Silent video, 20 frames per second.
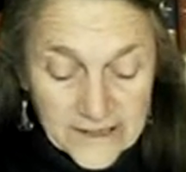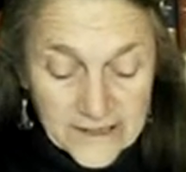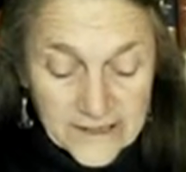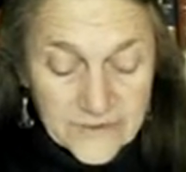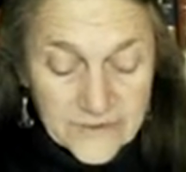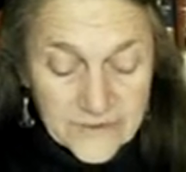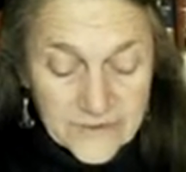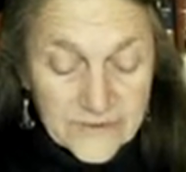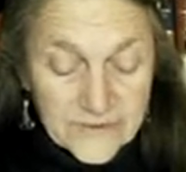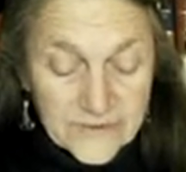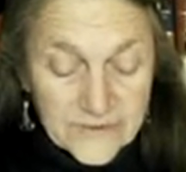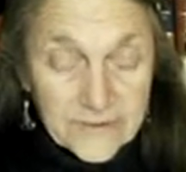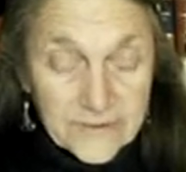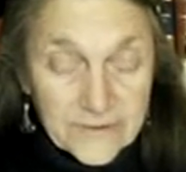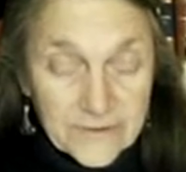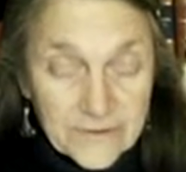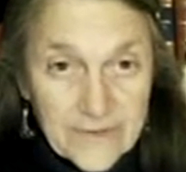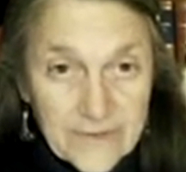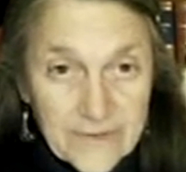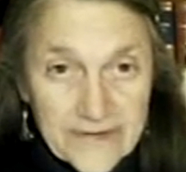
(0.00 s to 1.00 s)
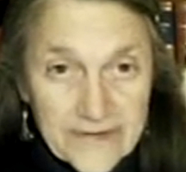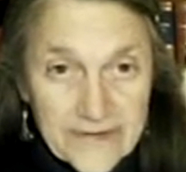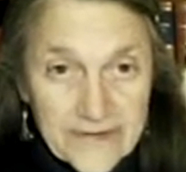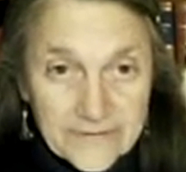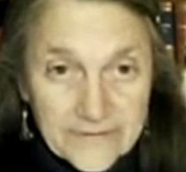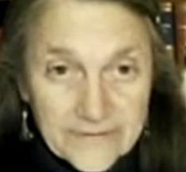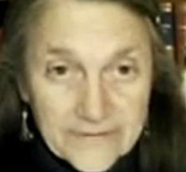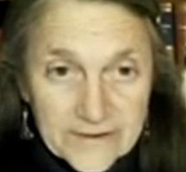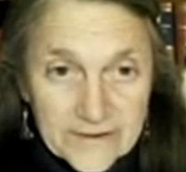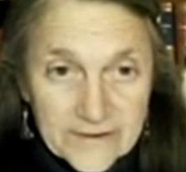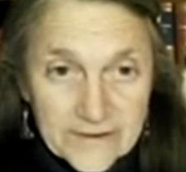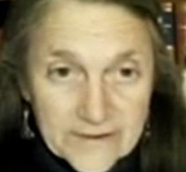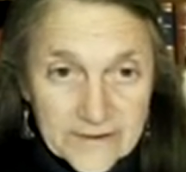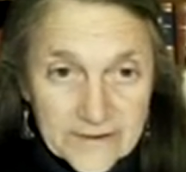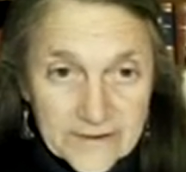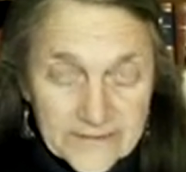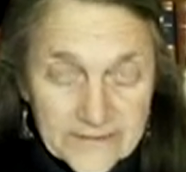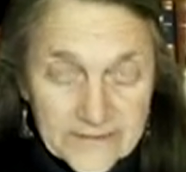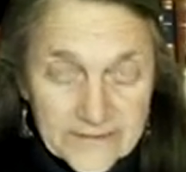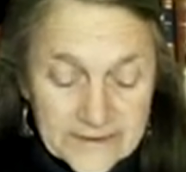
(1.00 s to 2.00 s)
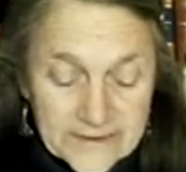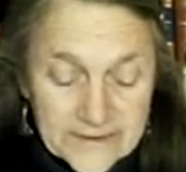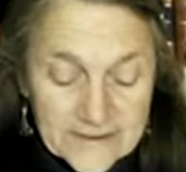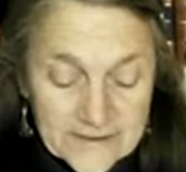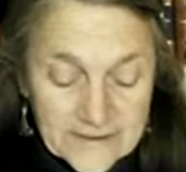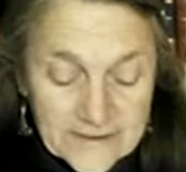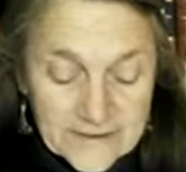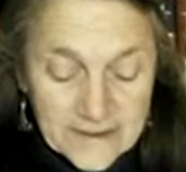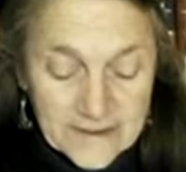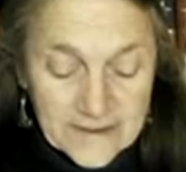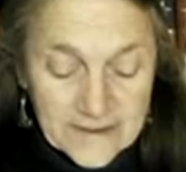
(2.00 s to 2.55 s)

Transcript: those who can pay for their services.